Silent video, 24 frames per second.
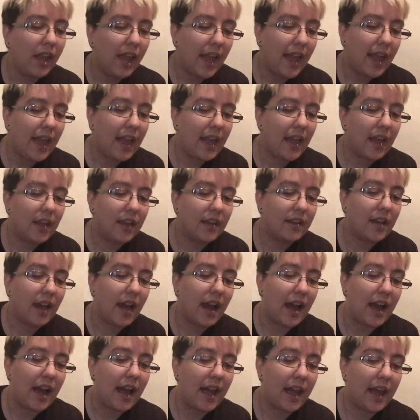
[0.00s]
And
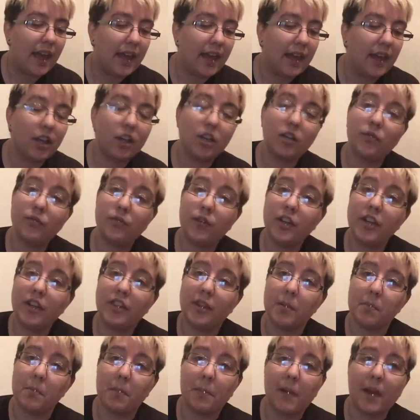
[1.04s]
I confronted
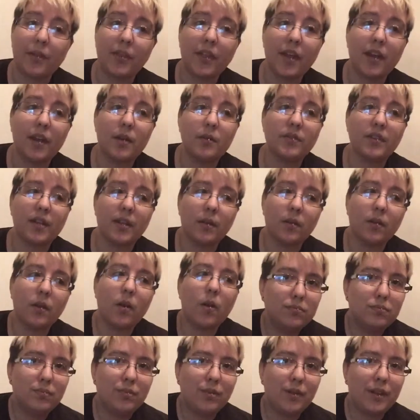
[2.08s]
them about that. I was like,
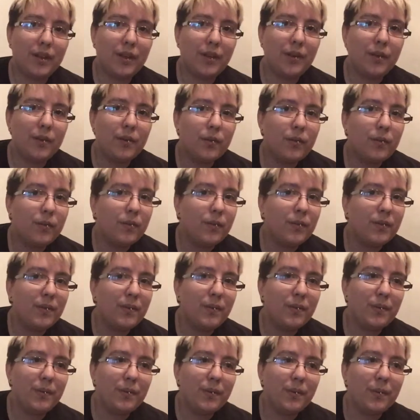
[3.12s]
why
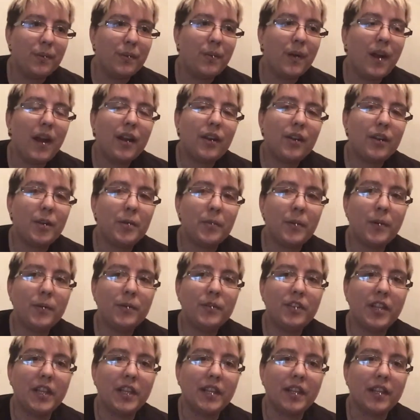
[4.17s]
are you
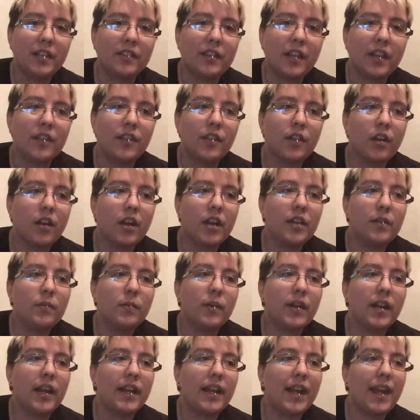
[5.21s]
posting this? I thought
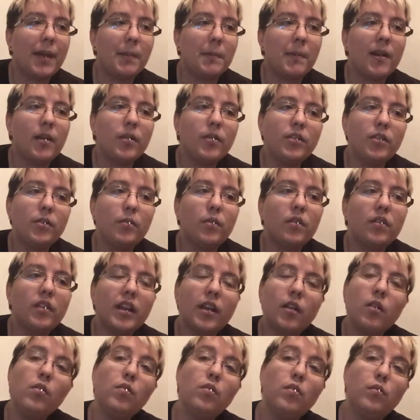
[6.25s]
when I came out, you were like,
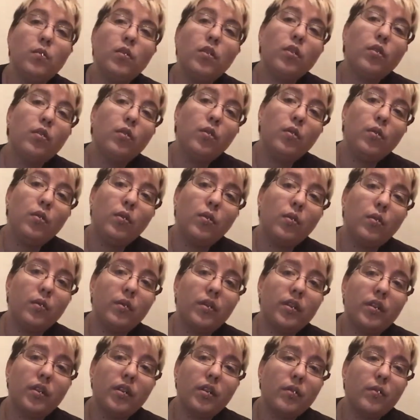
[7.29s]
oh, we're cool,
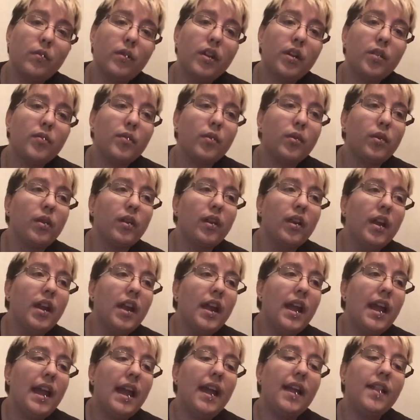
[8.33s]
whatever.
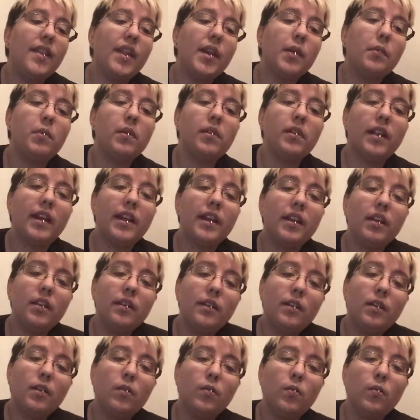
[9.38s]
And they were like,
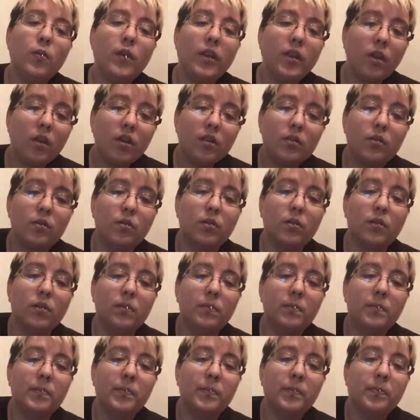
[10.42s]
we are cool,
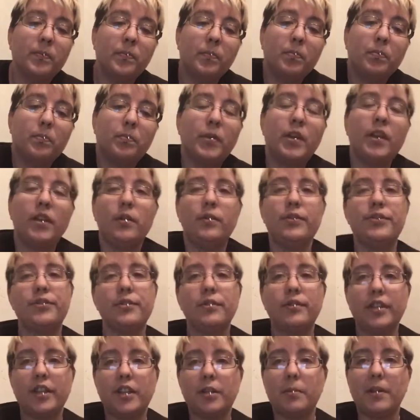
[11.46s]
but you
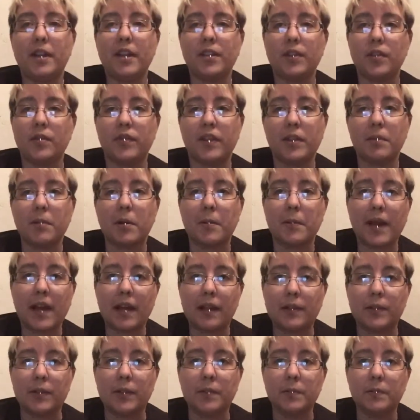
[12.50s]
still need to be in the female
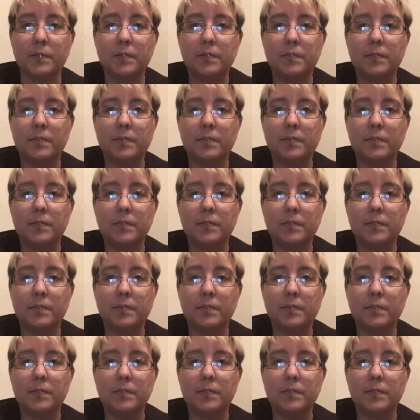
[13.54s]
bathroom.